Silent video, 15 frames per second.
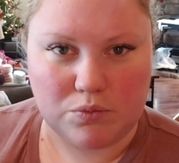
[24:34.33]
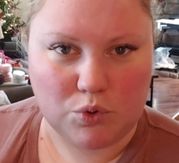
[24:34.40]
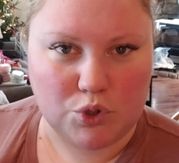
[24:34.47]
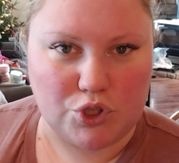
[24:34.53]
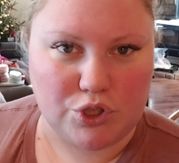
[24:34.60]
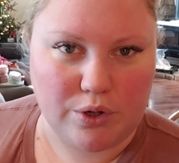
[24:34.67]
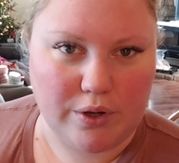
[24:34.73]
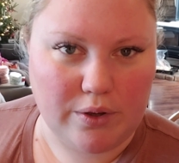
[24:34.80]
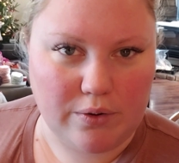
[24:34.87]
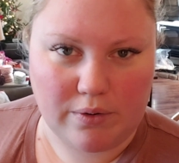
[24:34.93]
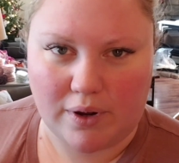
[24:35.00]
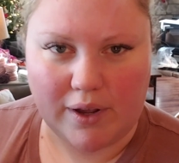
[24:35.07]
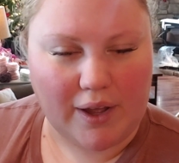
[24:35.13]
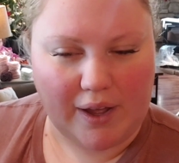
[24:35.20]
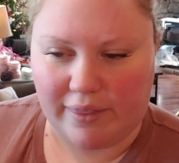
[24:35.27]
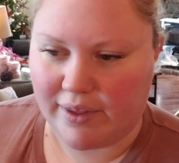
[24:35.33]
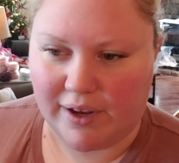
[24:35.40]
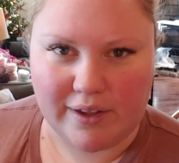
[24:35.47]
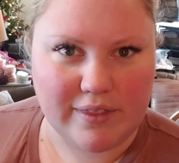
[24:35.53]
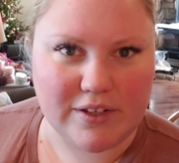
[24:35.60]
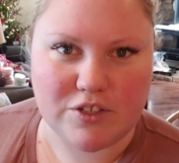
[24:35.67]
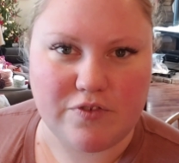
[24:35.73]
will show you, I
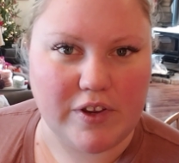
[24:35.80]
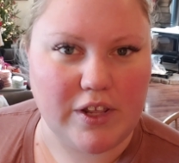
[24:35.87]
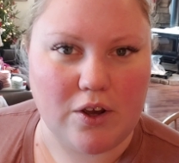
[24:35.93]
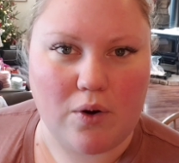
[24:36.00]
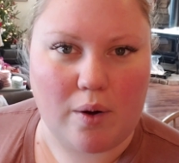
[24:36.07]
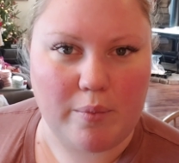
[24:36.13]
think in this video,